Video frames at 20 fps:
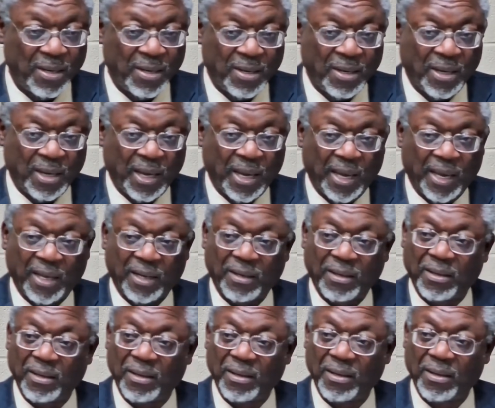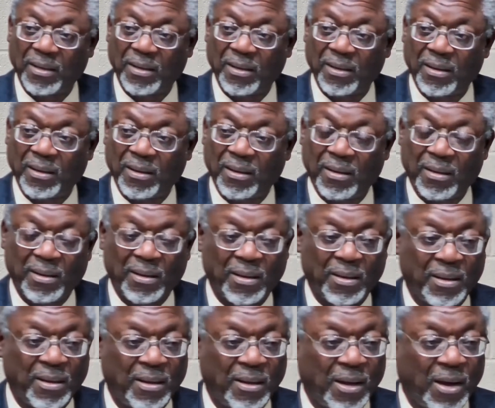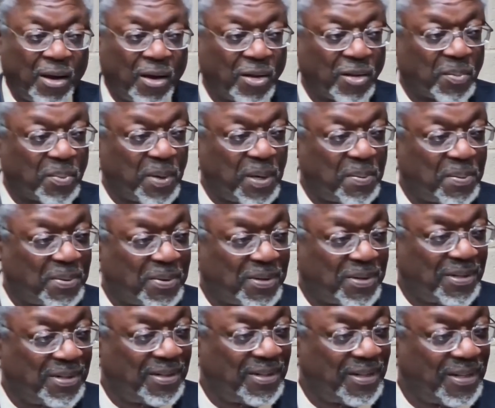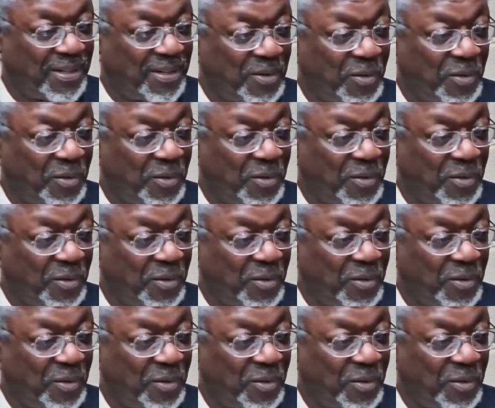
and all the people who